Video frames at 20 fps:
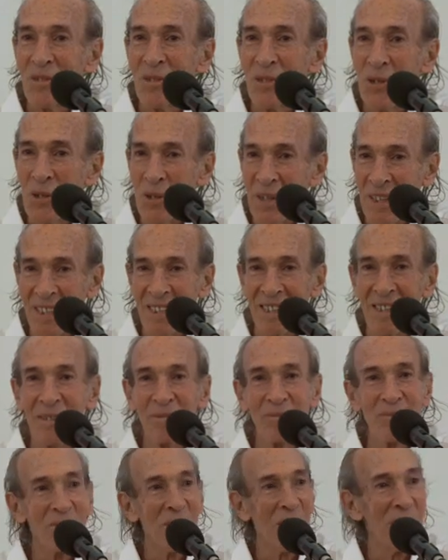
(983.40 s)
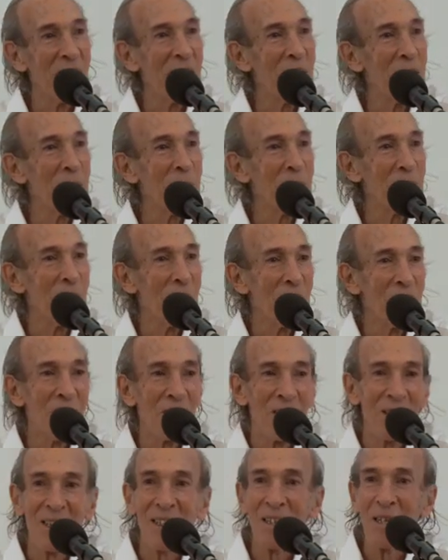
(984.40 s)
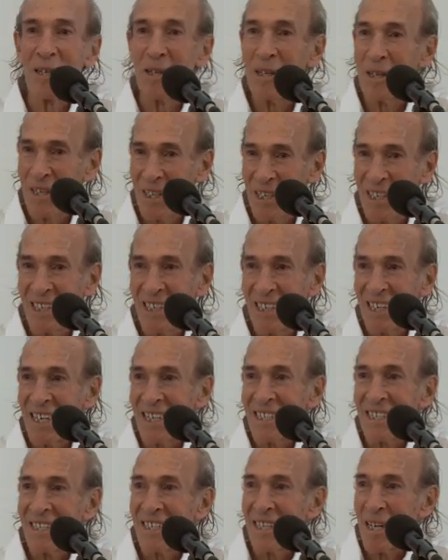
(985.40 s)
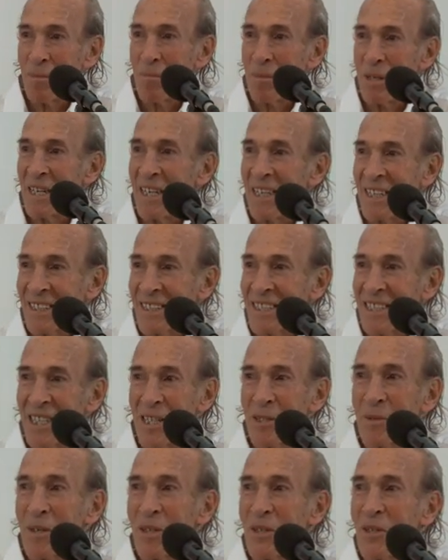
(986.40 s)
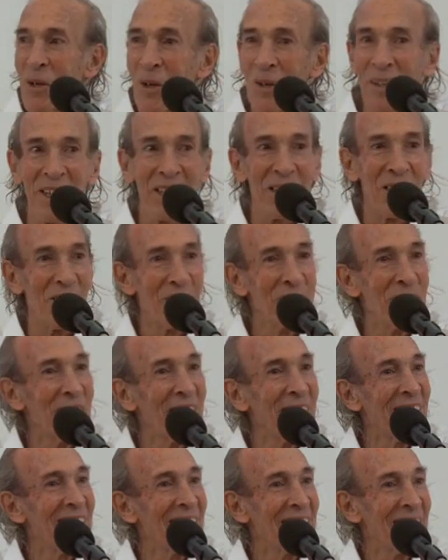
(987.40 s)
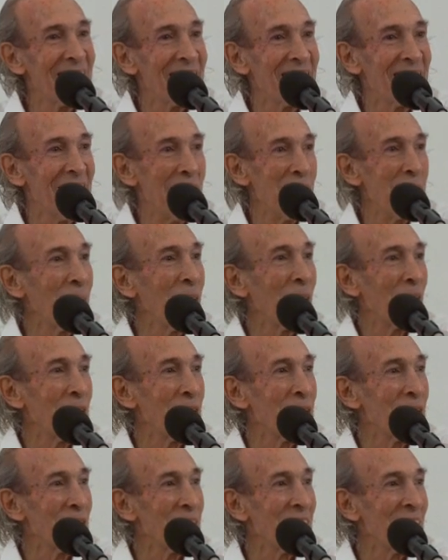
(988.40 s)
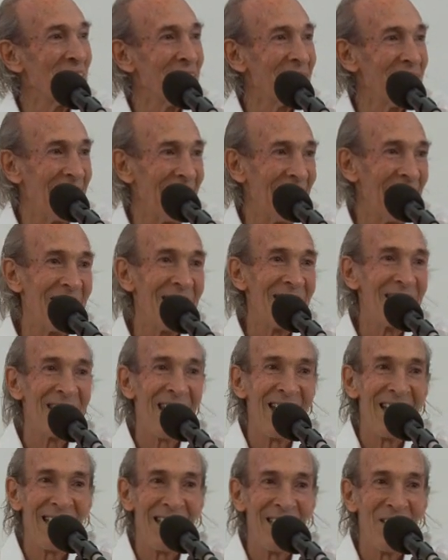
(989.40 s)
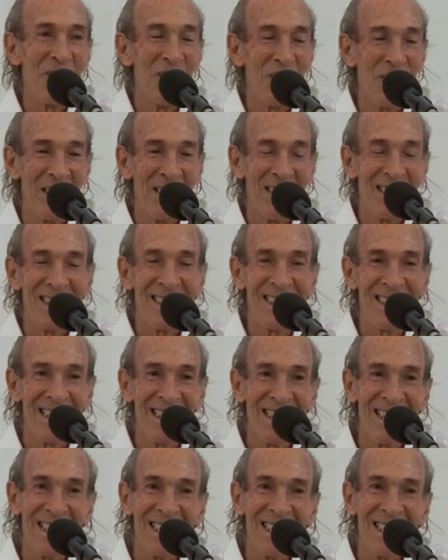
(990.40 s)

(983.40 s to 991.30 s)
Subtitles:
tree, very special, let us say, being, since we're talking of the same consciousness in us and in trees.